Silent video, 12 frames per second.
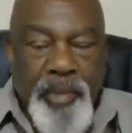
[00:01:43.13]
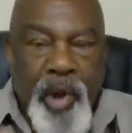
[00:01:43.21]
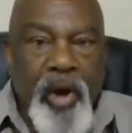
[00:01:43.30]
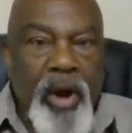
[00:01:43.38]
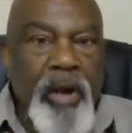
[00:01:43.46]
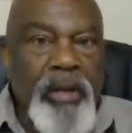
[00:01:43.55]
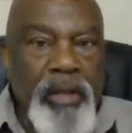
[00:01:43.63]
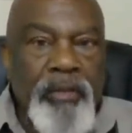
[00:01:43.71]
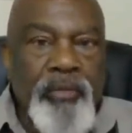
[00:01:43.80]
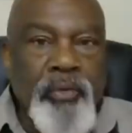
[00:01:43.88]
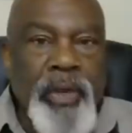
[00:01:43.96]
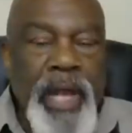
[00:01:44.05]
part
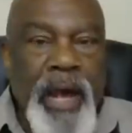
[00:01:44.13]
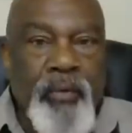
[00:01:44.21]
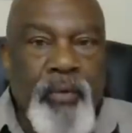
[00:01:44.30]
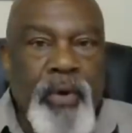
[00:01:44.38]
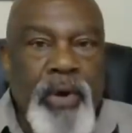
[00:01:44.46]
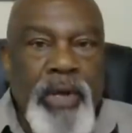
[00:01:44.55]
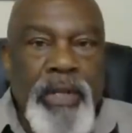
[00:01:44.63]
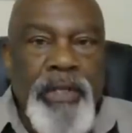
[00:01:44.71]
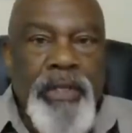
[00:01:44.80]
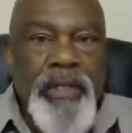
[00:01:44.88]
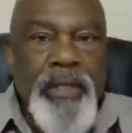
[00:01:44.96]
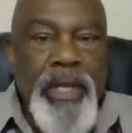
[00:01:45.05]
of what I want.
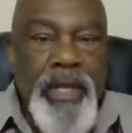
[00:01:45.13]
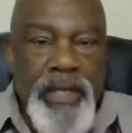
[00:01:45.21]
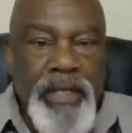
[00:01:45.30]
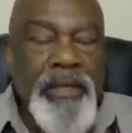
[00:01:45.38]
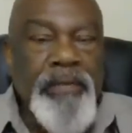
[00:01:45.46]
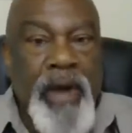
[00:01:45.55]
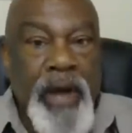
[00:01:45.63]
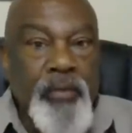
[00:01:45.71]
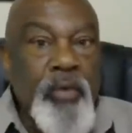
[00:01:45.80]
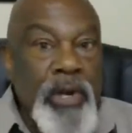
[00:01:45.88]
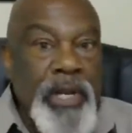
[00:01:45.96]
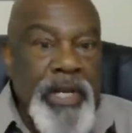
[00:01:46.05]
That is, if I
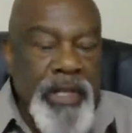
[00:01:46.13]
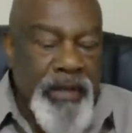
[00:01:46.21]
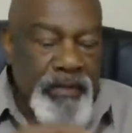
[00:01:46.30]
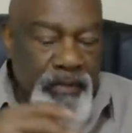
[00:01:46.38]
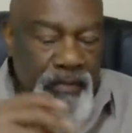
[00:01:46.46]
wanted it.